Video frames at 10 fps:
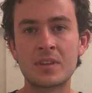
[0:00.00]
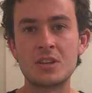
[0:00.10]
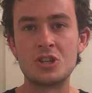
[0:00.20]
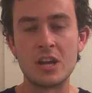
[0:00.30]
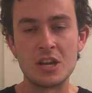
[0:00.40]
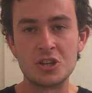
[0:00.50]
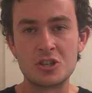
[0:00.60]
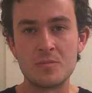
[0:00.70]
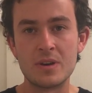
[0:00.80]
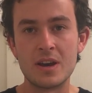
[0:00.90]
changed
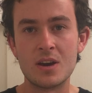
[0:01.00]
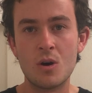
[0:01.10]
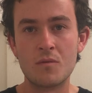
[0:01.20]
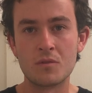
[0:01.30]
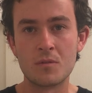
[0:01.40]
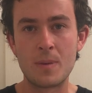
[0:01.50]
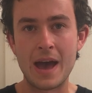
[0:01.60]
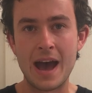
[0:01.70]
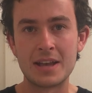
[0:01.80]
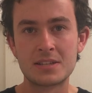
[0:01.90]
a bit over the
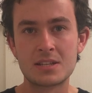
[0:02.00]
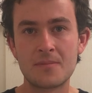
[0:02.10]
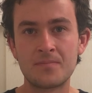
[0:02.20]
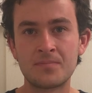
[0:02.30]
past